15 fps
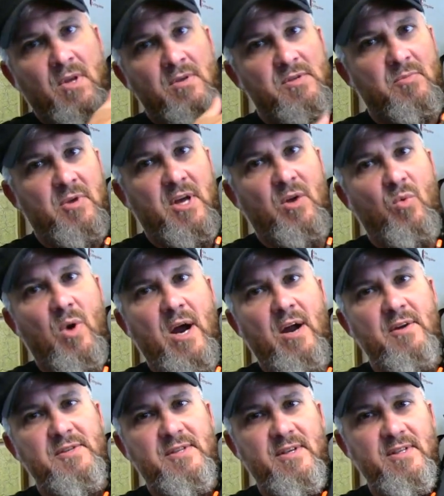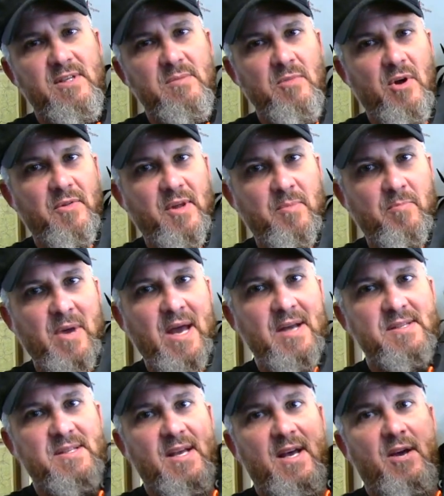some kind of wire system on the
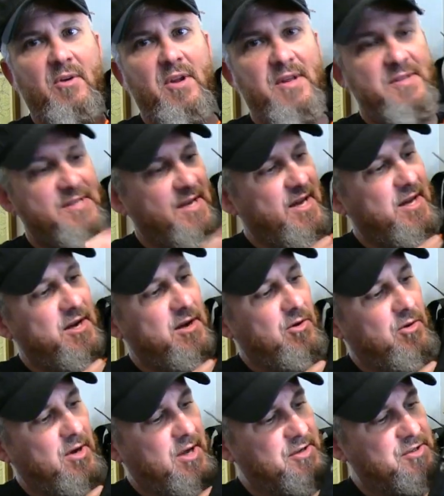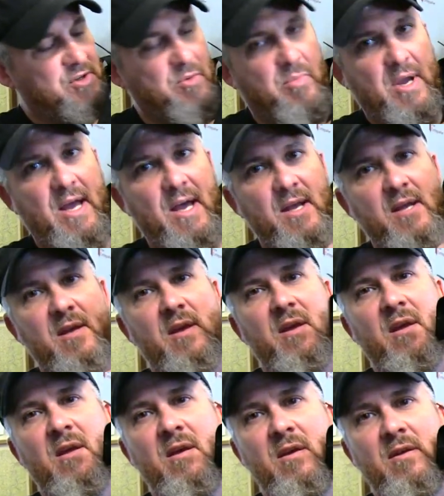back side or inside here or against your back
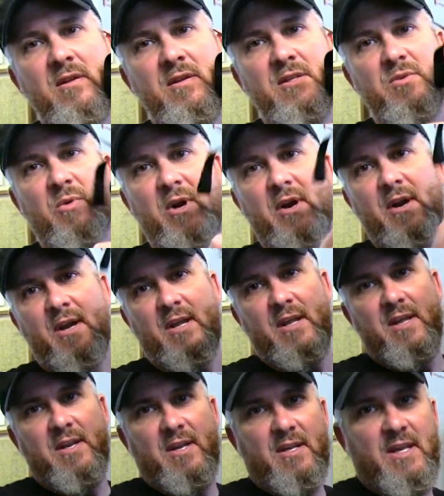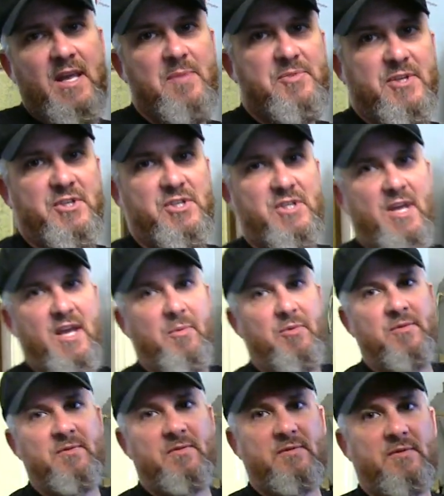to where it, it keeps its shape.
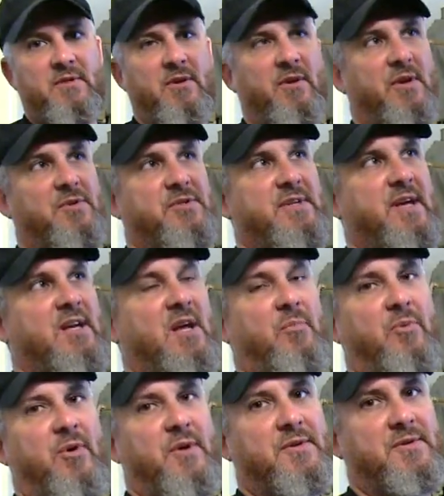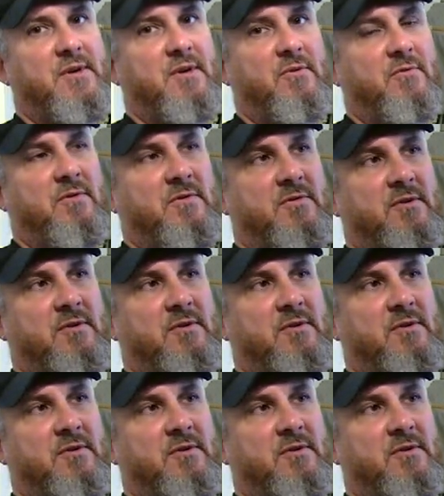You know, it'll stand up on its own.